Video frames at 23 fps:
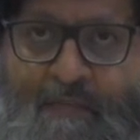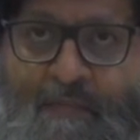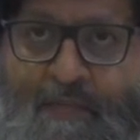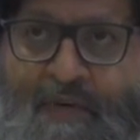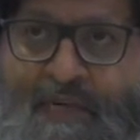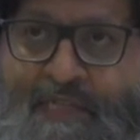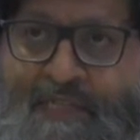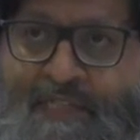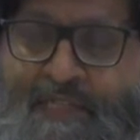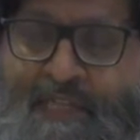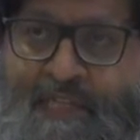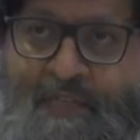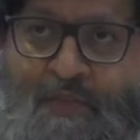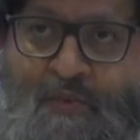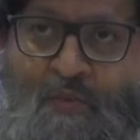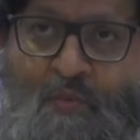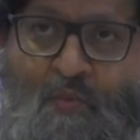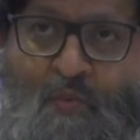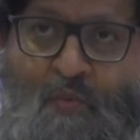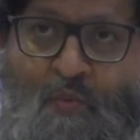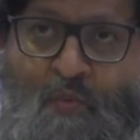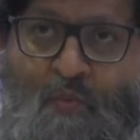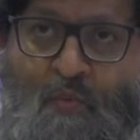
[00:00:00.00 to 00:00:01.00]
But I'll tell
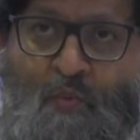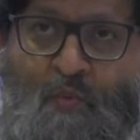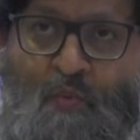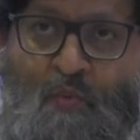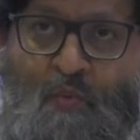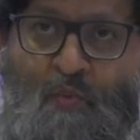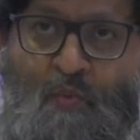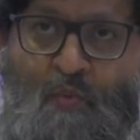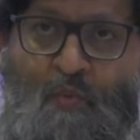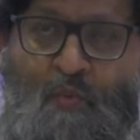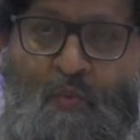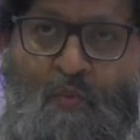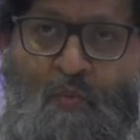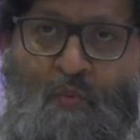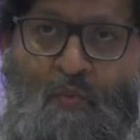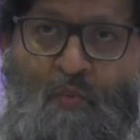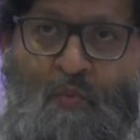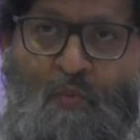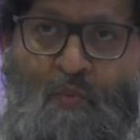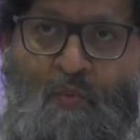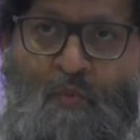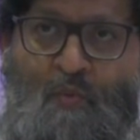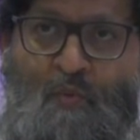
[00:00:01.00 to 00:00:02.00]
you
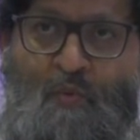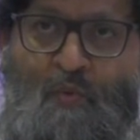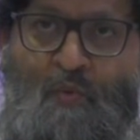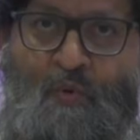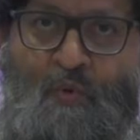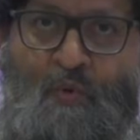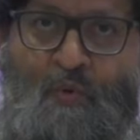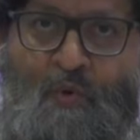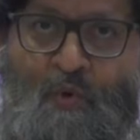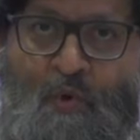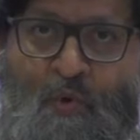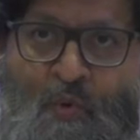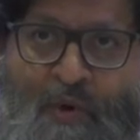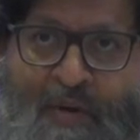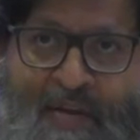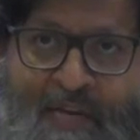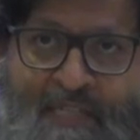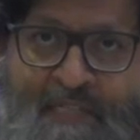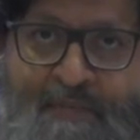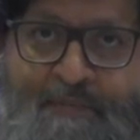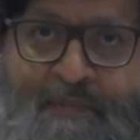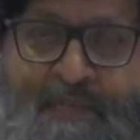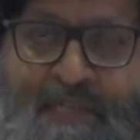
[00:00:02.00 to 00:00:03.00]
who
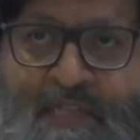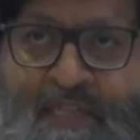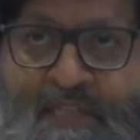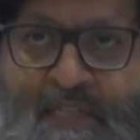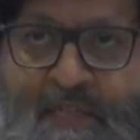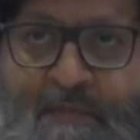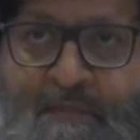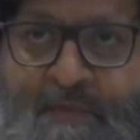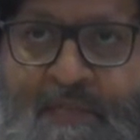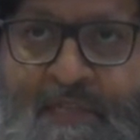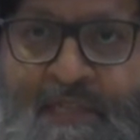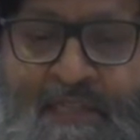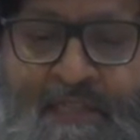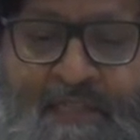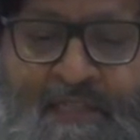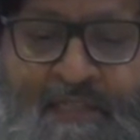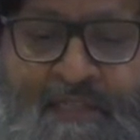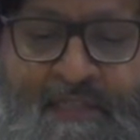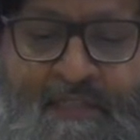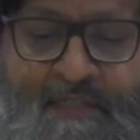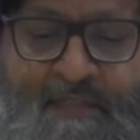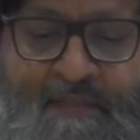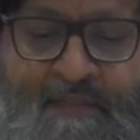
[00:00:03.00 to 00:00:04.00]
has been
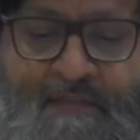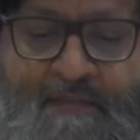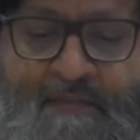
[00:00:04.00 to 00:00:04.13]
intimidated.